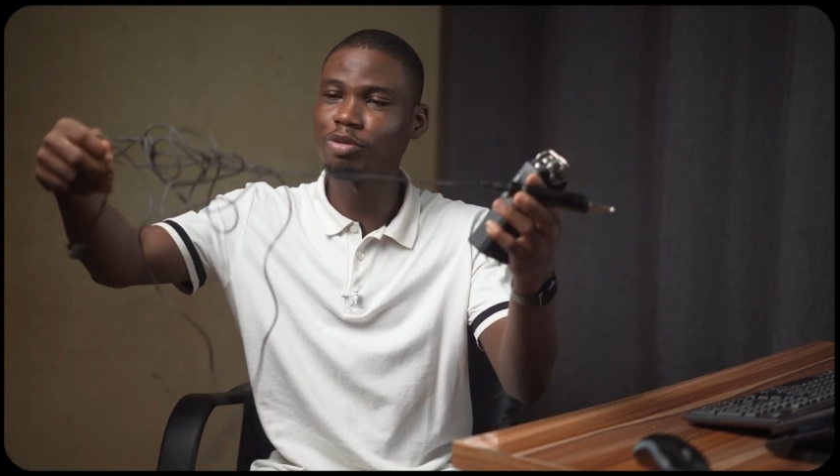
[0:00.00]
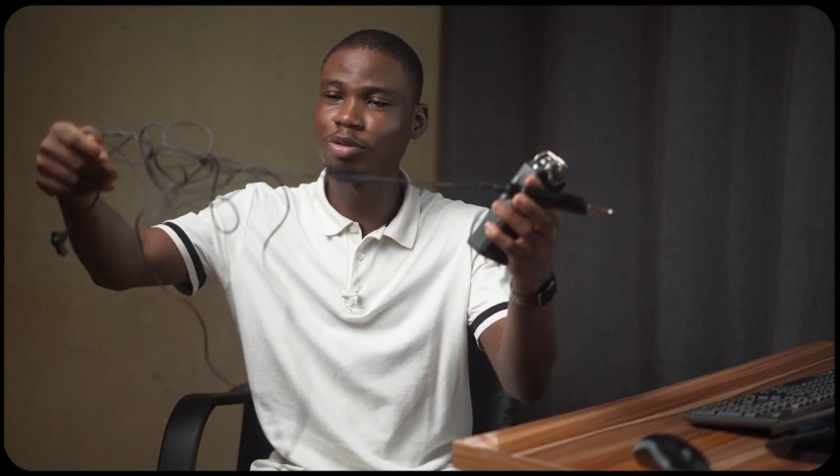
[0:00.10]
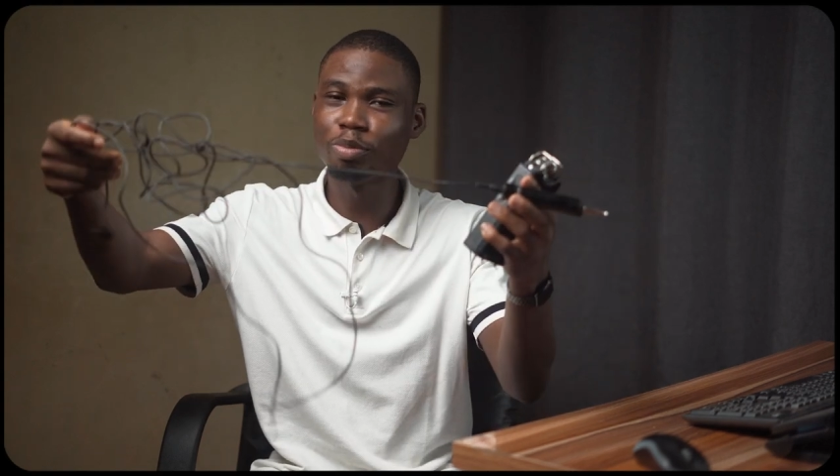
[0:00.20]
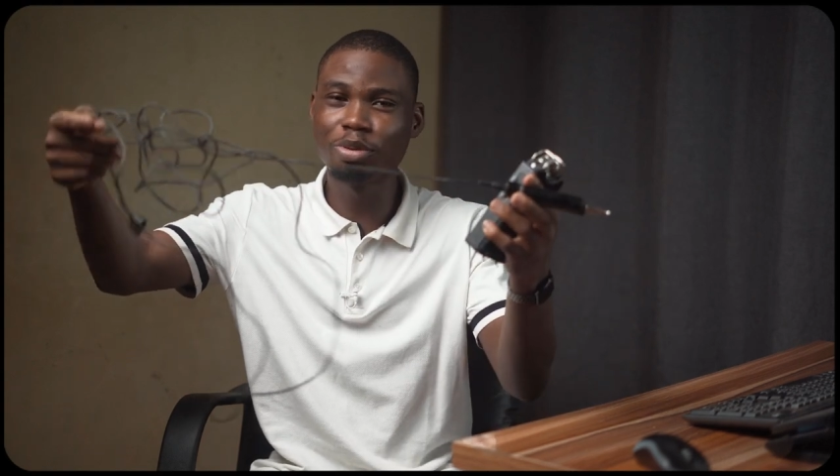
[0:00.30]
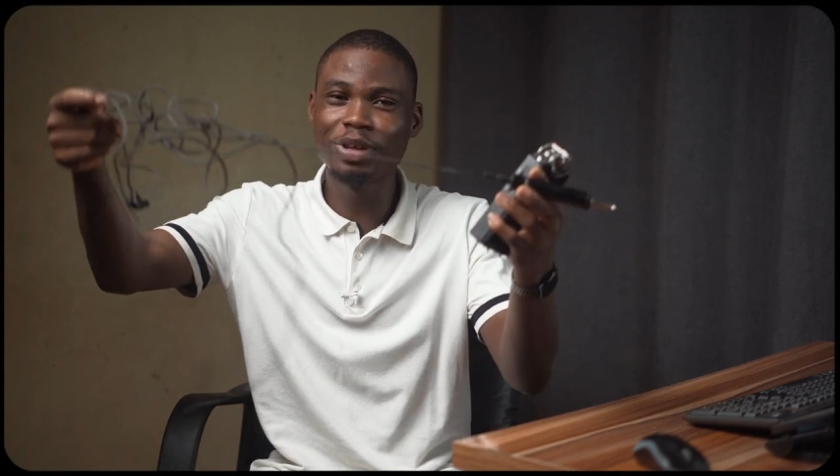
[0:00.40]

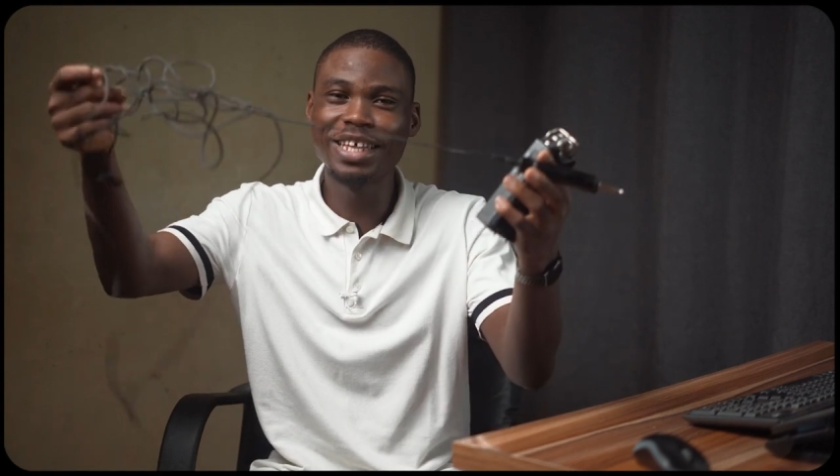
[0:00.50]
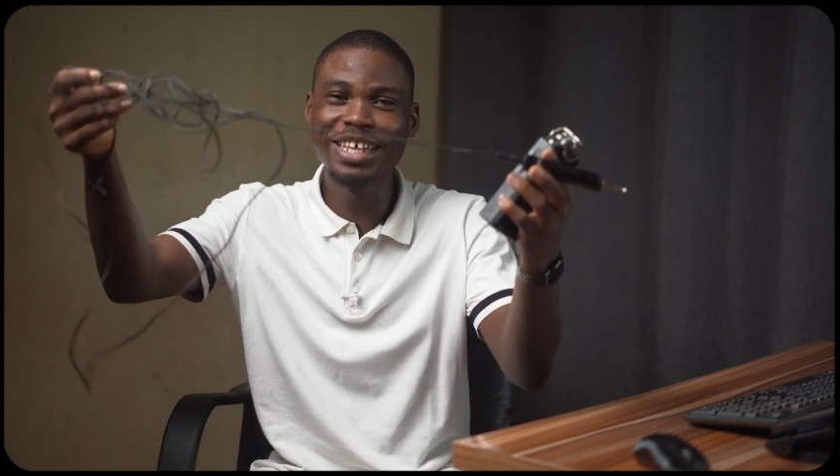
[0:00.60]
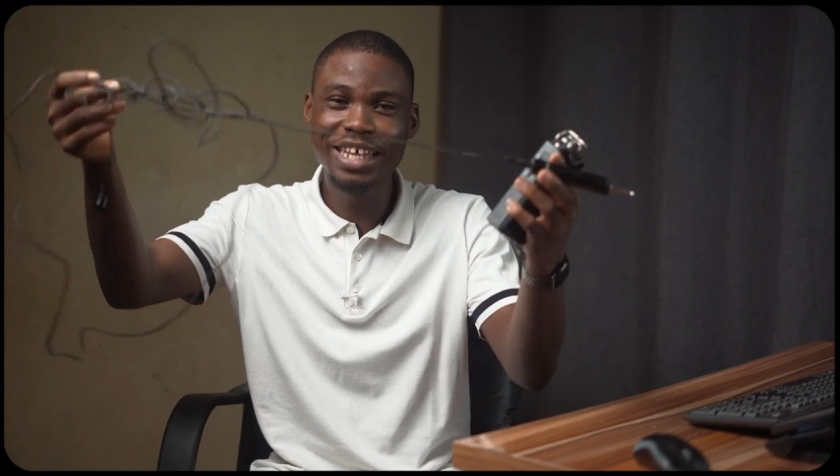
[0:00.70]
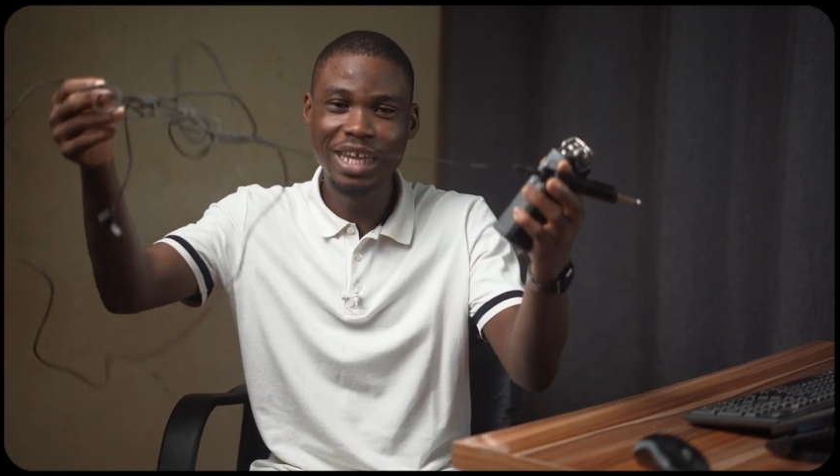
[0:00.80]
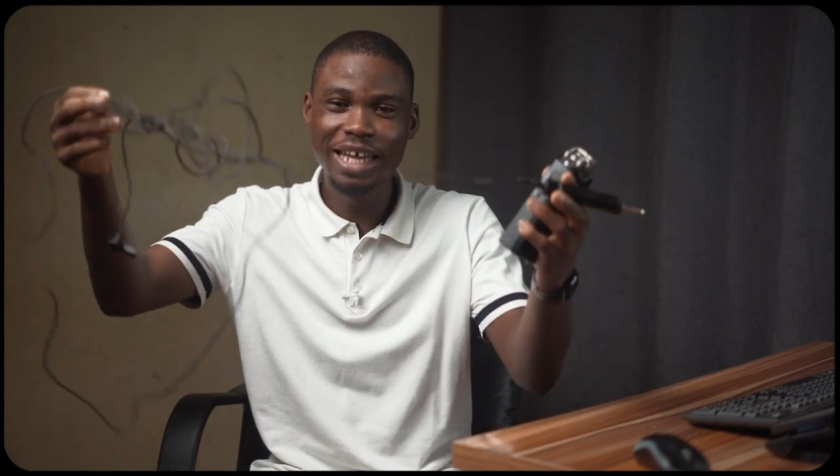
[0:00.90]
rope,
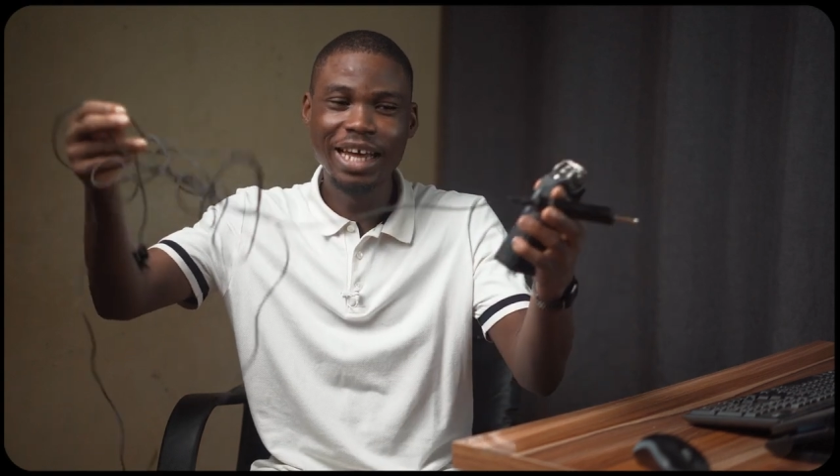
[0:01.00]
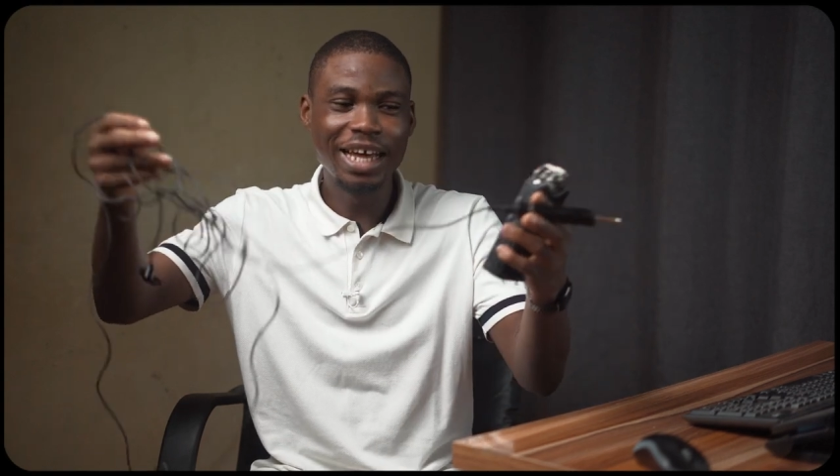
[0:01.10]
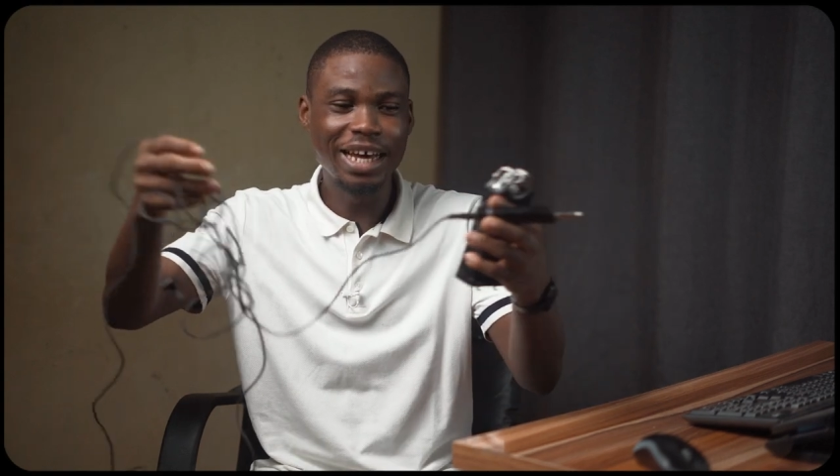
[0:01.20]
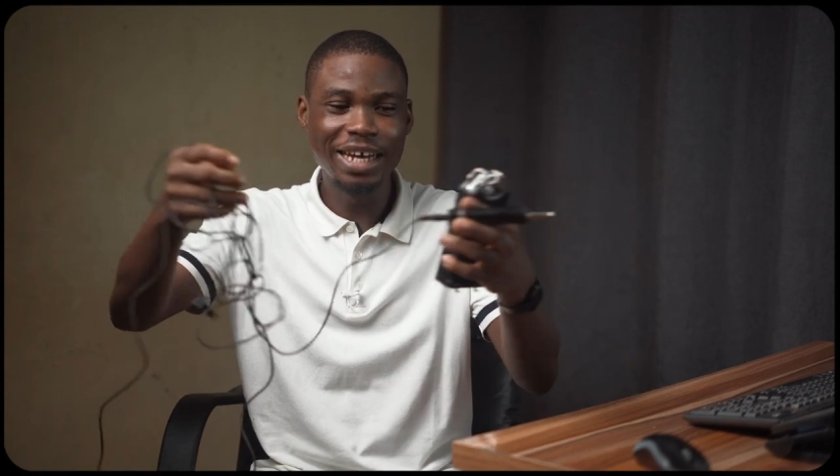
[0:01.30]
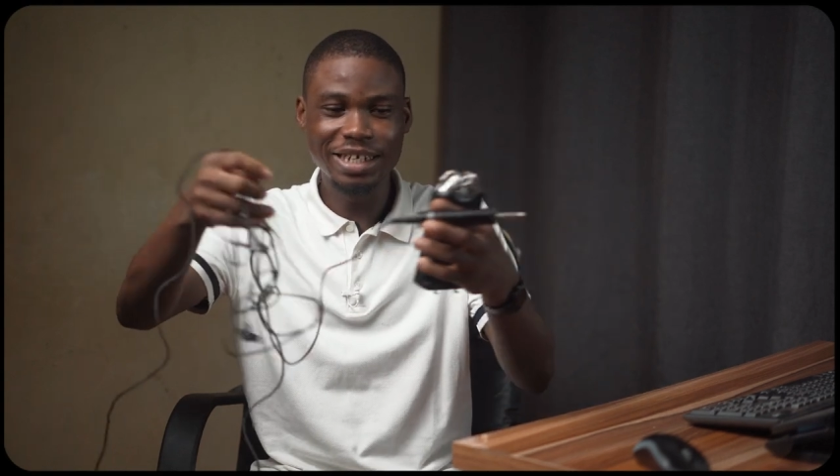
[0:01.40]

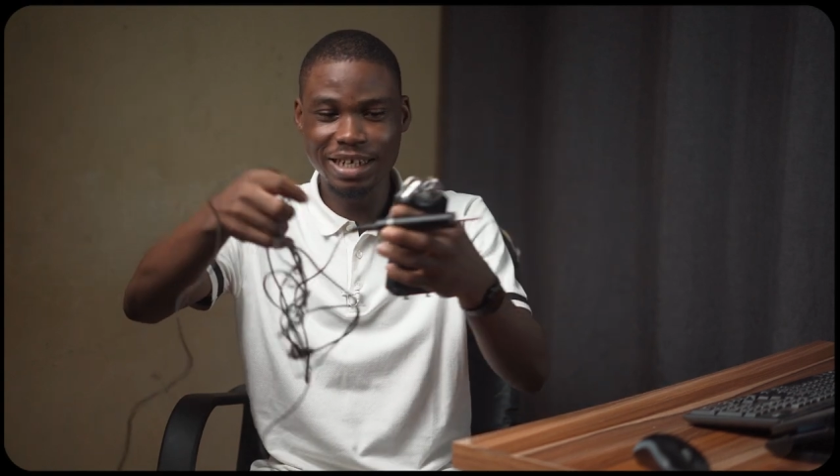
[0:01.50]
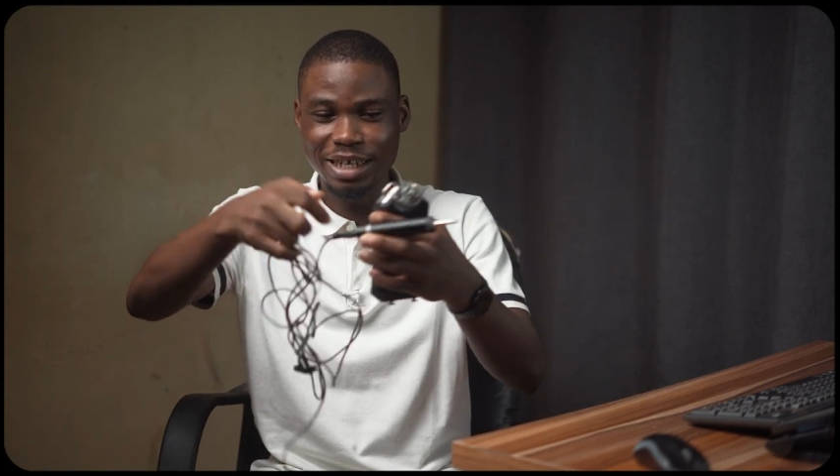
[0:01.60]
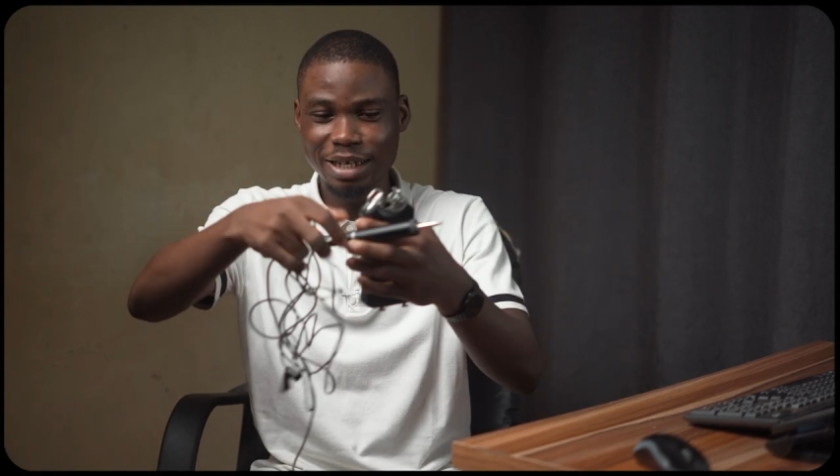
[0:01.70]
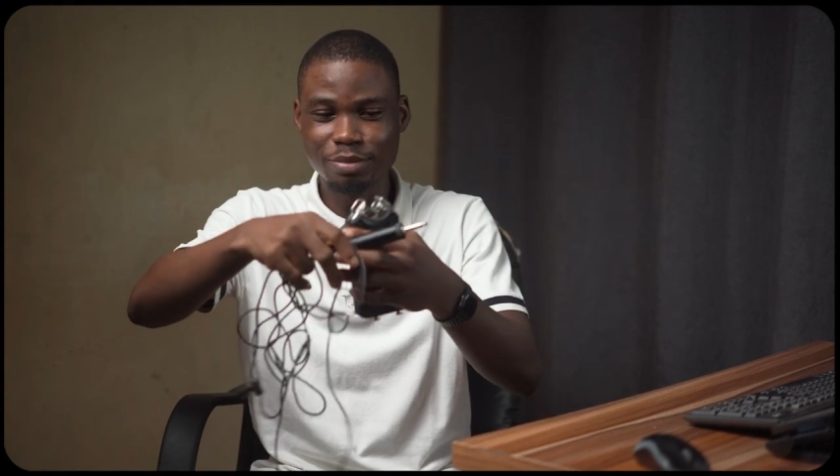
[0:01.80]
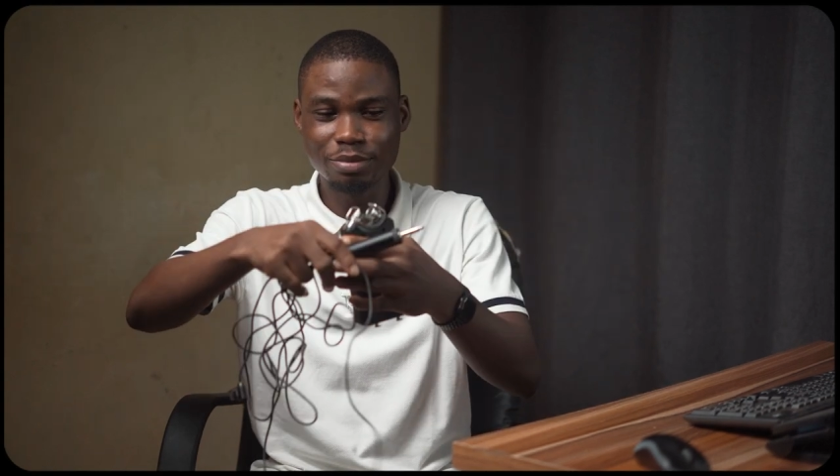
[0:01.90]
and
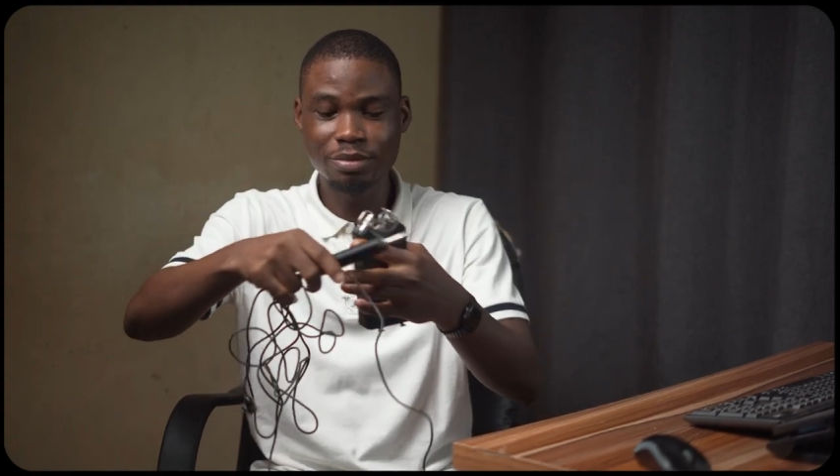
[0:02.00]
I